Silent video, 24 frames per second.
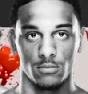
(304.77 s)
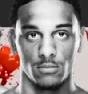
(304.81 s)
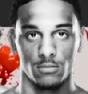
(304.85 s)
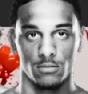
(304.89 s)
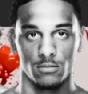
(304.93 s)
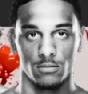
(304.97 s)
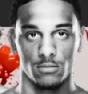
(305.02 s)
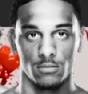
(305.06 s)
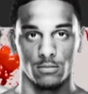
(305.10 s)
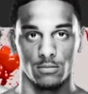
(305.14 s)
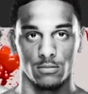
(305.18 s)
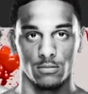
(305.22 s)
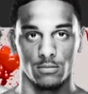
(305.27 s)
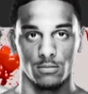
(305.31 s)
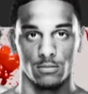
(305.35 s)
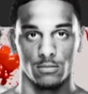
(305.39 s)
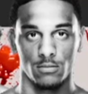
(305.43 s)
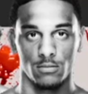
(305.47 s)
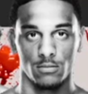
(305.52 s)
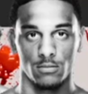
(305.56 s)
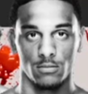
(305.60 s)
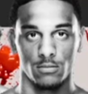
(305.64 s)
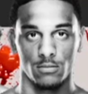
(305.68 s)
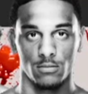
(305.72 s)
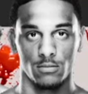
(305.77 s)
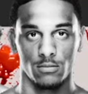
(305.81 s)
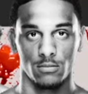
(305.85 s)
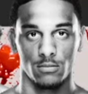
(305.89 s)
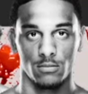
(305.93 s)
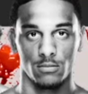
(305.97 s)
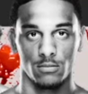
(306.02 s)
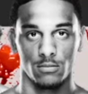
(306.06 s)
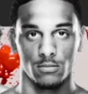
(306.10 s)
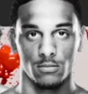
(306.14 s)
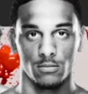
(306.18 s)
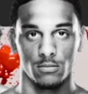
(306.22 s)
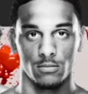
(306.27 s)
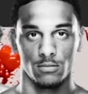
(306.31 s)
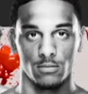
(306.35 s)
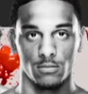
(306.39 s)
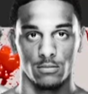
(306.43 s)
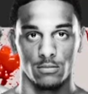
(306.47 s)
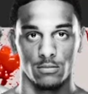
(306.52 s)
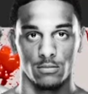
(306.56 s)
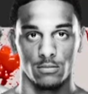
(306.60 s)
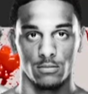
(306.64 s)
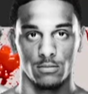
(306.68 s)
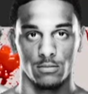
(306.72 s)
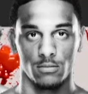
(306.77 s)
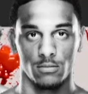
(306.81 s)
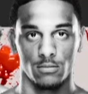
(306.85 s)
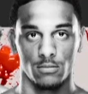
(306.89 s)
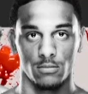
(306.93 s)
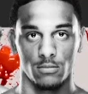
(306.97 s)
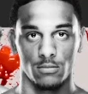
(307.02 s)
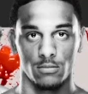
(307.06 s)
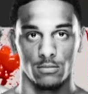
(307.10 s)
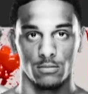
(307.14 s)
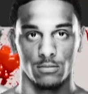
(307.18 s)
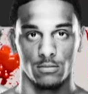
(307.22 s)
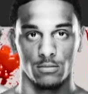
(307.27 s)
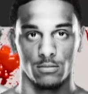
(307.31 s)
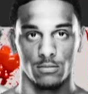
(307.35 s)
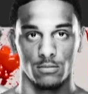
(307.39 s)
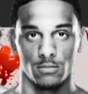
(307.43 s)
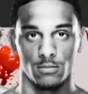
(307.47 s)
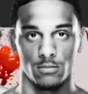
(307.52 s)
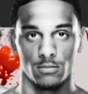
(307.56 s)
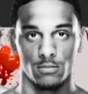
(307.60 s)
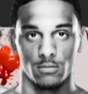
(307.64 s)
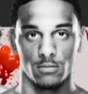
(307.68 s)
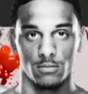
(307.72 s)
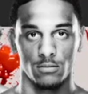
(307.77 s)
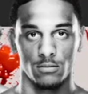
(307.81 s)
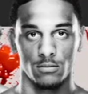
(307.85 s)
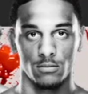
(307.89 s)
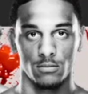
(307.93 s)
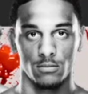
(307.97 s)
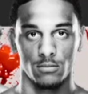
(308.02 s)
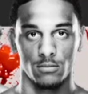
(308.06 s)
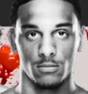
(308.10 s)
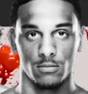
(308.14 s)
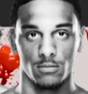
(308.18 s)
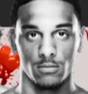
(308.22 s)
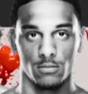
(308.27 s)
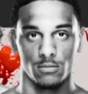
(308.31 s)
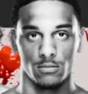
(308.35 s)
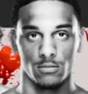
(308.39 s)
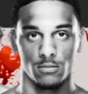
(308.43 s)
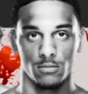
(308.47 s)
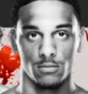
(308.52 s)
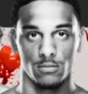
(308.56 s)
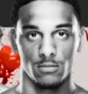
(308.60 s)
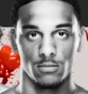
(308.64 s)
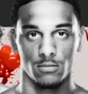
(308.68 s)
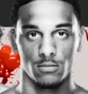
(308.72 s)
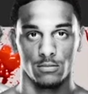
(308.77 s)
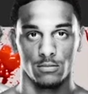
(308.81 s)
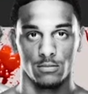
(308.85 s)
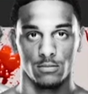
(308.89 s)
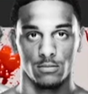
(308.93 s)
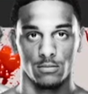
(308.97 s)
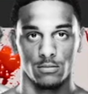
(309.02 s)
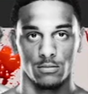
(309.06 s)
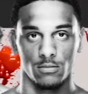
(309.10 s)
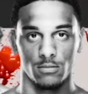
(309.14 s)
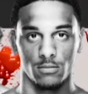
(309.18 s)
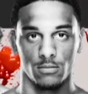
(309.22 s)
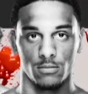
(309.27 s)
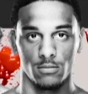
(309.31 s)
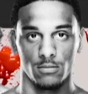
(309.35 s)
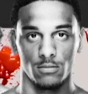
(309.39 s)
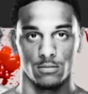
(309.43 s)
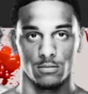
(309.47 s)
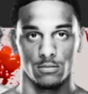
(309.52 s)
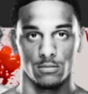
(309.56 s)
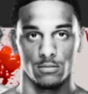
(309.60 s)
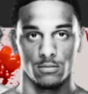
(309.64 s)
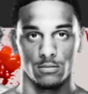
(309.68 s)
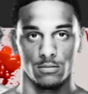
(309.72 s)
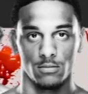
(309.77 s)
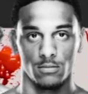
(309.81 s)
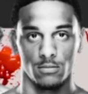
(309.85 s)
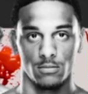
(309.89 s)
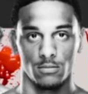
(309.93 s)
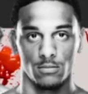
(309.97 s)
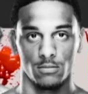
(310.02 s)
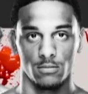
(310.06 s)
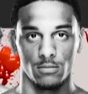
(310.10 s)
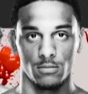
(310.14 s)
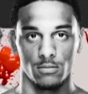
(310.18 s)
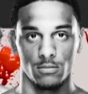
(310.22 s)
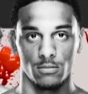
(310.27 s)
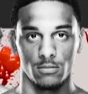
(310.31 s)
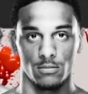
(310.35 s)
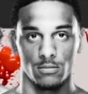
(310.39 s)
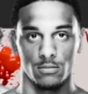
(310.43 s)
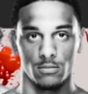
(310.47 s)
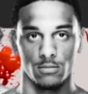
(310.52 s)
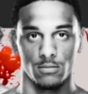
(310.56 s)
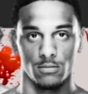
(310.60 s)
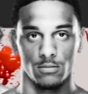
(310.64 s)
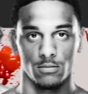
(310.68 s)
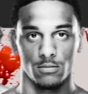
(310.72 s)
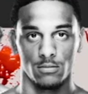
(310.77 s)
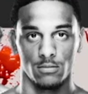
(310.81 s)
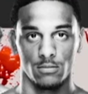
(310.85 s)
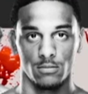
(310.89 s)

The person shown says nothing.